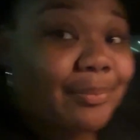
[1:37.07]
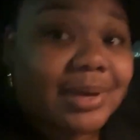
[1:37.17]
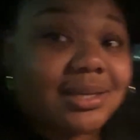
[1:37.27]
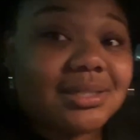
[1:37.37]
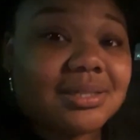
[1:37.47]
Then
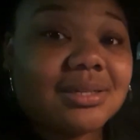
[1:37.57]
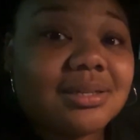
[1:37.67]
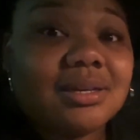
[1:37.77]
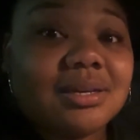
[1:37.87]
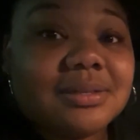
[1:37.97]
we had to get a
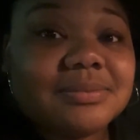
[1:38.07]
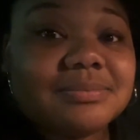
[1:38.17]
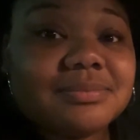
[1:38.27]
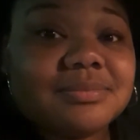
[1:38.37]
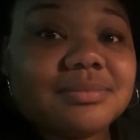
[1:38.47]
washing machine. I
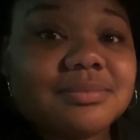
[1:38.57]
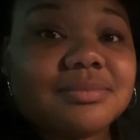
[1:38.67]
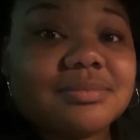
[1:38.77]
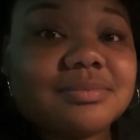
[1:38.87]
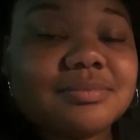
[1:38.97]
cut my
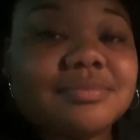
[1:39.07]
hand.